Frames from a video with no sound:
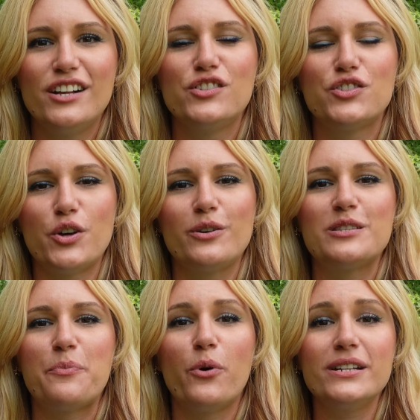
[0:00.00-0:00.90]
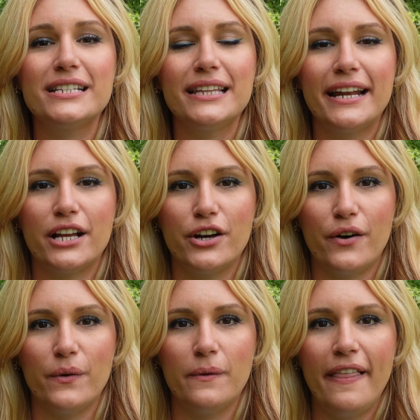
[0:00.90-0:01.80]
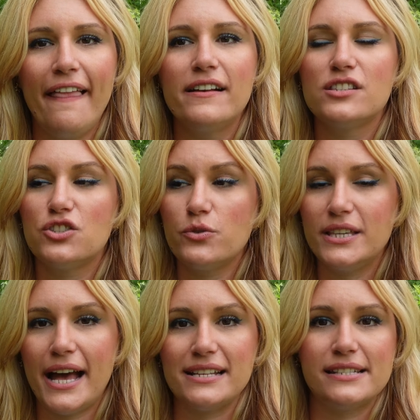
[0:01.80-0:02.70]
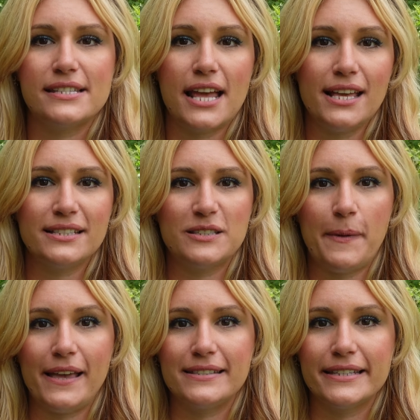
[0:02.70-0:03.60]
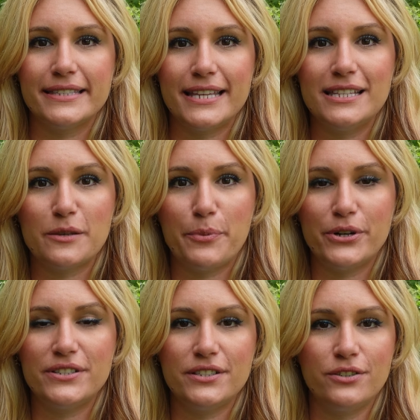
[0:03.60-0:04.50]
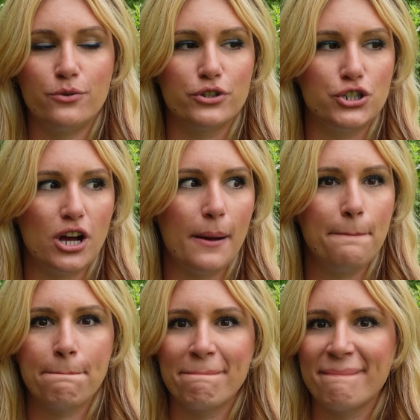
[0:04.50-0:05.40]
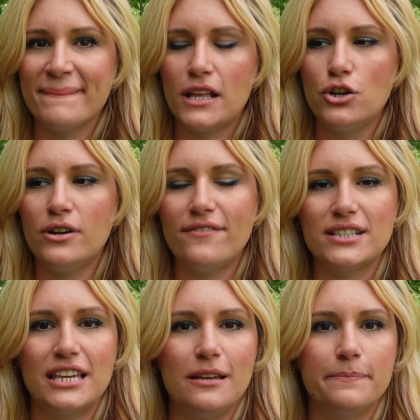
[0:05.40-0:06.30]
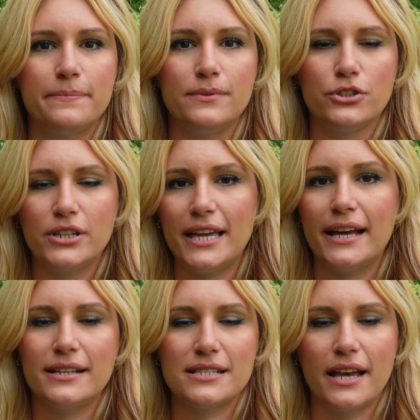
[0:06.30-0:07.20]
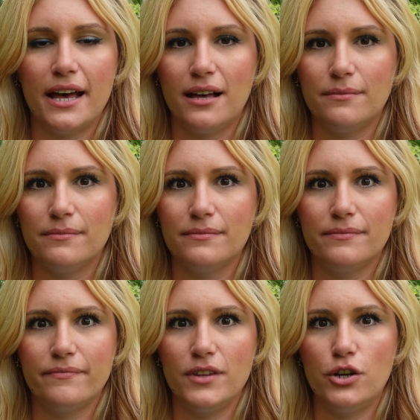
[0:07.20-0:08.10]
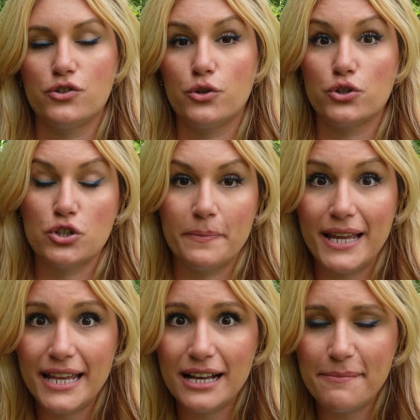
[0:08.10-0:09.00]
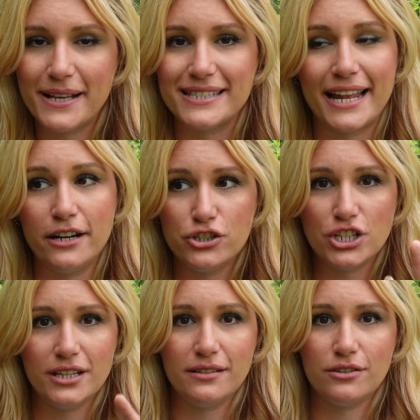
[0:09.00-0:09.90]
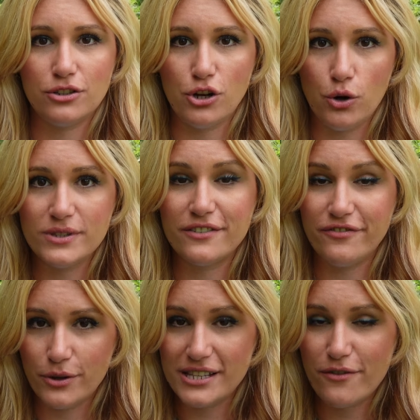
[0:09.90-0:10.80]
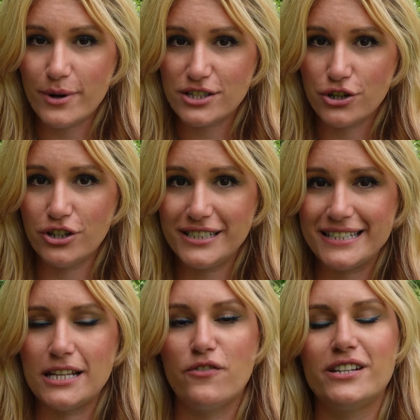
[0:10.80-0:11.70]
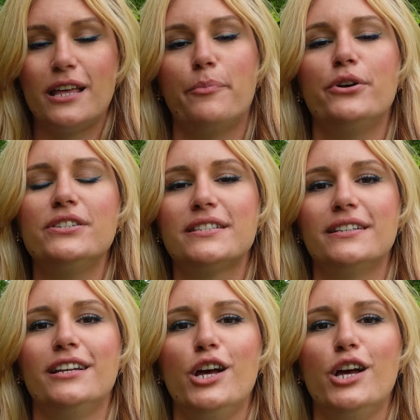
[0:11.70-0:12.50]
So it's important to let it go. So yes, take space. Let's say it's a person or a job. You don't have to keep looking at um, you know social media because that energy goes and flows everywhere. It's hooked itself into that person.